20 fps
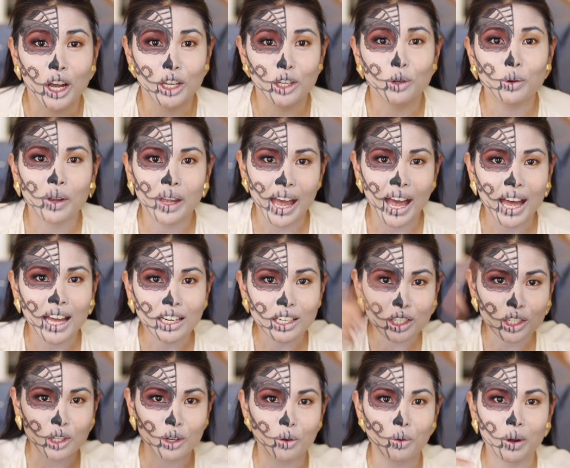You can
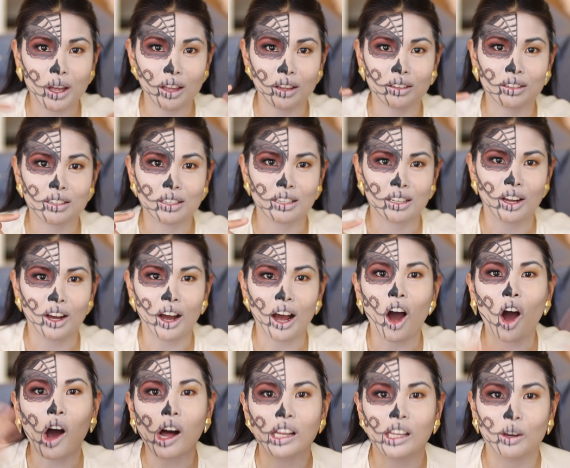do it
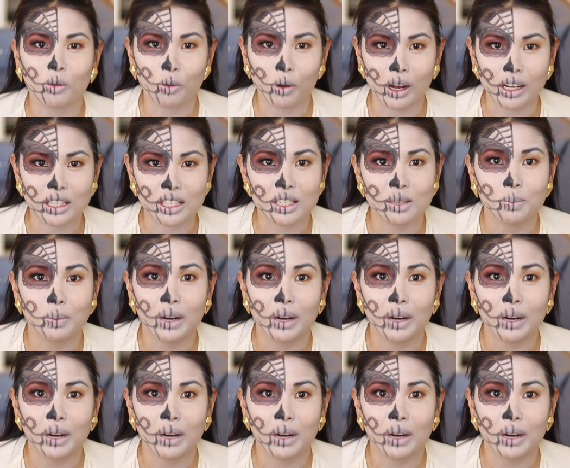all at once,